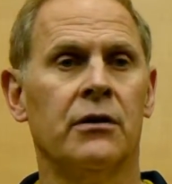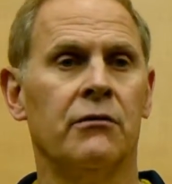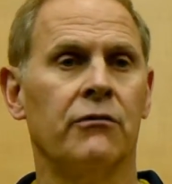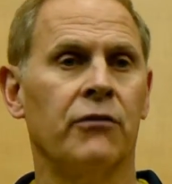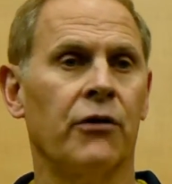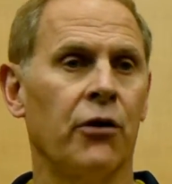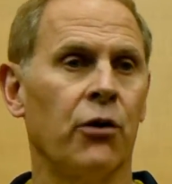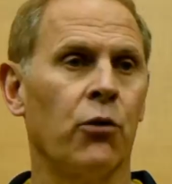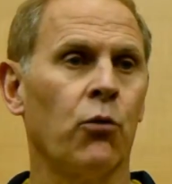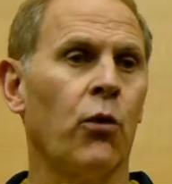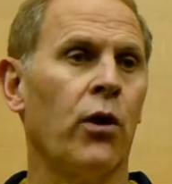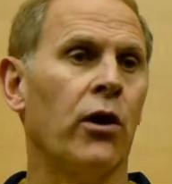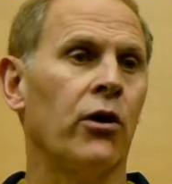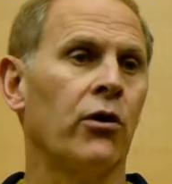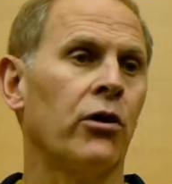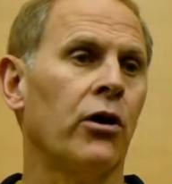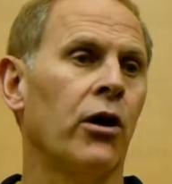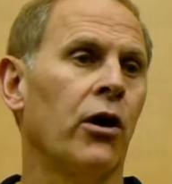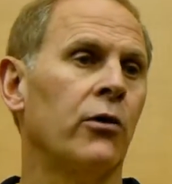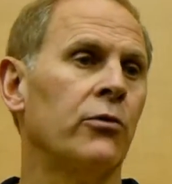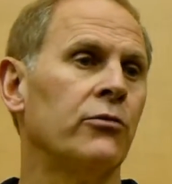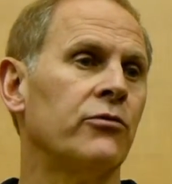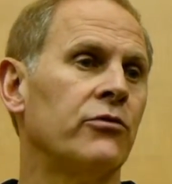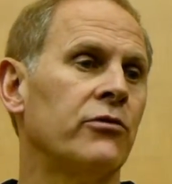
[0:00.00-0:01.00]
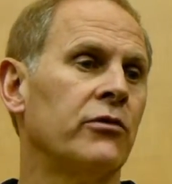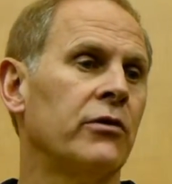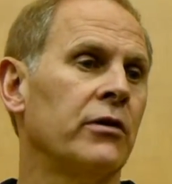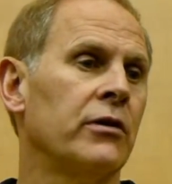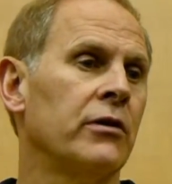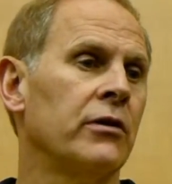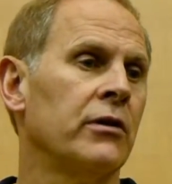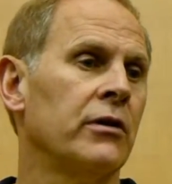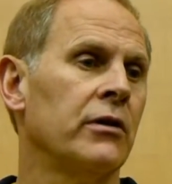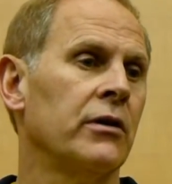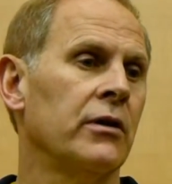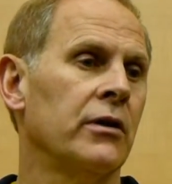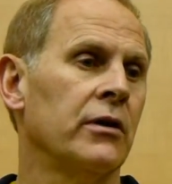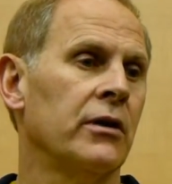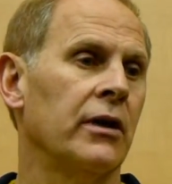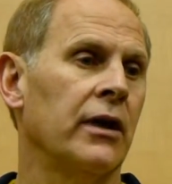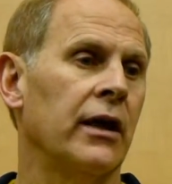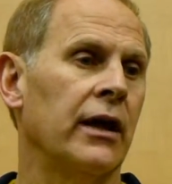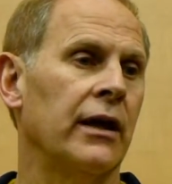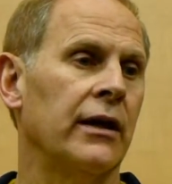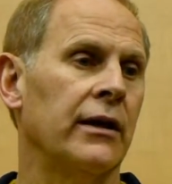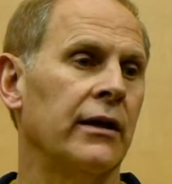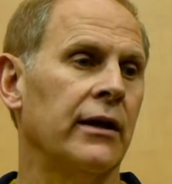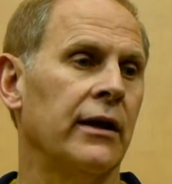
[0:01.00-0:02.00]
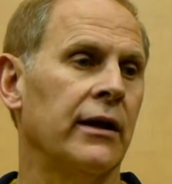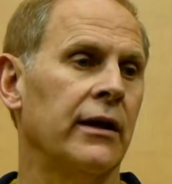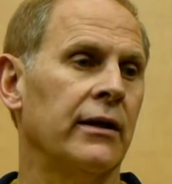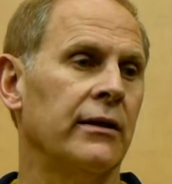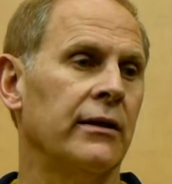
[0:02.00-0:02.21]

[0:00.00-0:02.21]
Very well coached. And